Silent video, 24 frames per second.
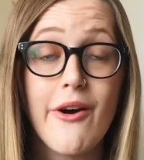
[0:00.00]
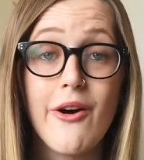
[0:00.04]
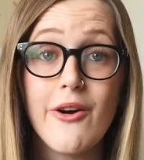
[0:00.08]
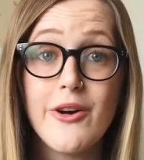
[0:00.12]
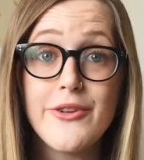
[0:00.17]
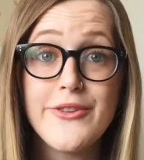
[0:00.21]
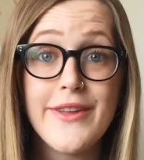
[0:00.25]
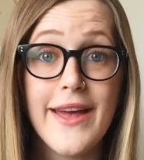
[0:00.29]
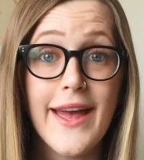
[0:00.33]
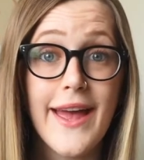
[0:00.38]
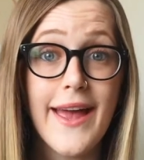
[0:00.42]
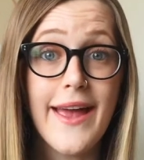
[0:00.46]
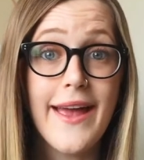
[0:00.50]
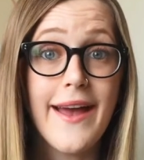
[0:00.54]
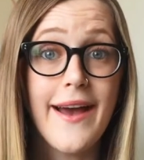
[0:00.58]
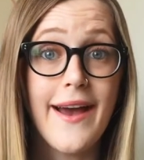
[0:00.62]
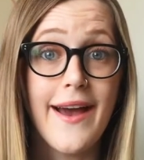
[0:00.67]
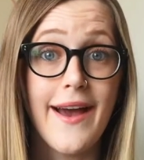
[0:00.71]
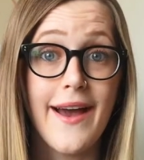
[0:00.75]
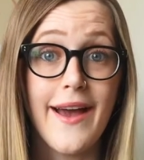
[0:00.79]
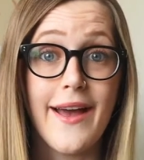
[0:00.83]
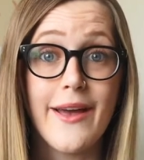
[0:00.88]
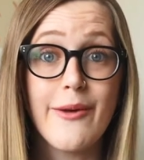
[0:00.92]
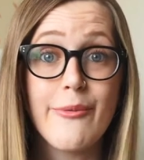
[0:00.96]
All day,
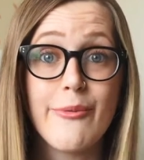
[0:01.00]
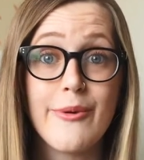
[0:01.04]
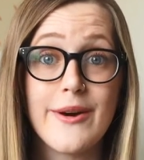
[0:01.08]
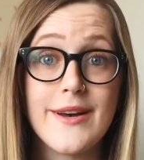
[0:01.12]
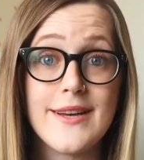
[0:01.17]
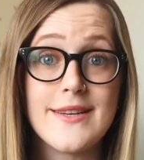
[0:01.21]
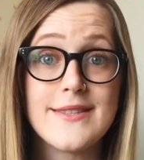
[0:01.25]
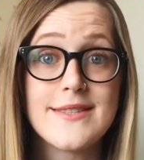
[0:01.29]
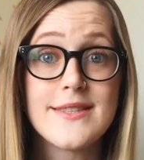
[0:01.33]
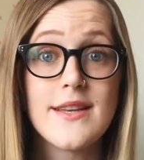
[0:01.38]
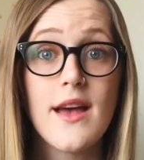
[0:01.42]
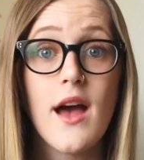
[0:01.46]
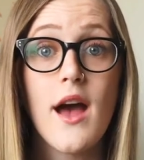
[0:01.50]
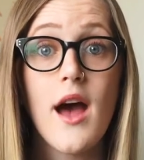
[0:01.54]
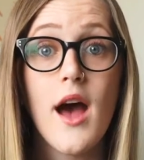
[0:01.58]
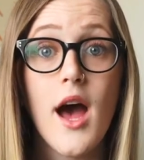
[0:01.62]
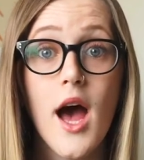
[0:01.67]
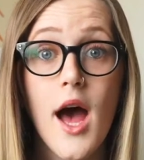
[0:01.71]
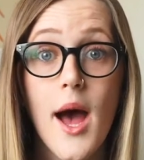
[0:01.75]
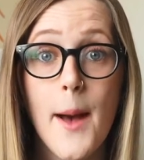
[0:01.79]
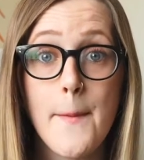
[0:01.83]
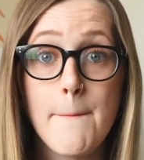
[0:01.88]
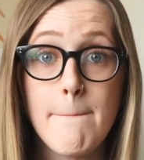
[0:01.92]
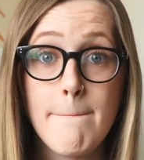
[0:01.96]
I was
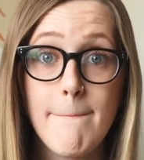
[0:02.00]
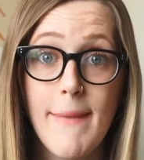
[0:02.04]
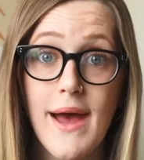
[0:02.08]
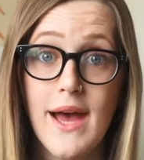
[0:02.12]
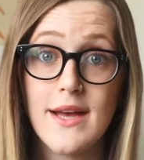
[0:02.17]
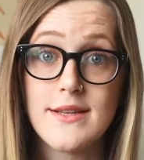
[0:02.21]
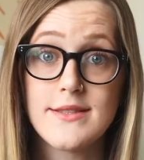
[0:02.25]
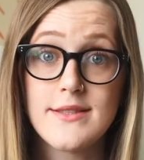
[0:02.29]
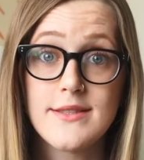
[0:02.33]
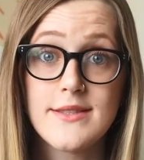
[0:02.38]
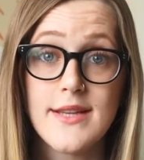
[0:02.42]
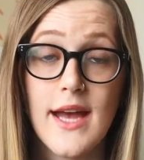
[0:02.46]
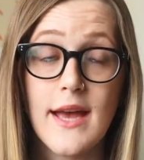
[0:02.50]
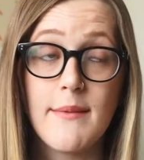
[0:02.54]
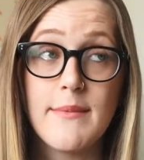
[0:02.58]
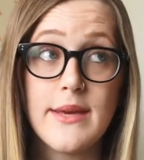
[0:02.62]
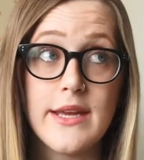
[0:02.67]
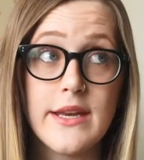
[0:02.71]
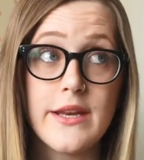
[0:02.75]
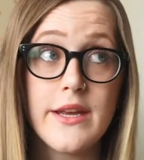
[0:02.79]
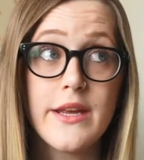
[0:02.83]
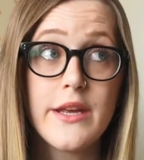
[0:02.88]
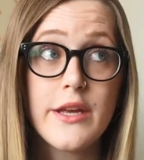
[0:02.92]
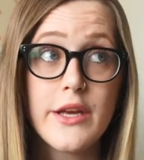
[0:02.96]
a mess. I
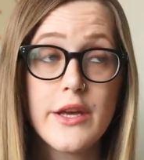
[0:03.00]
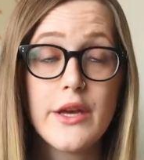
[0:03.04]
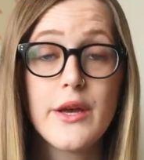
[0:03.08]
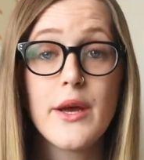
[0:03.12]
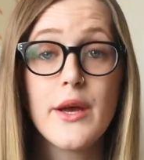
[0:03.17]
mean,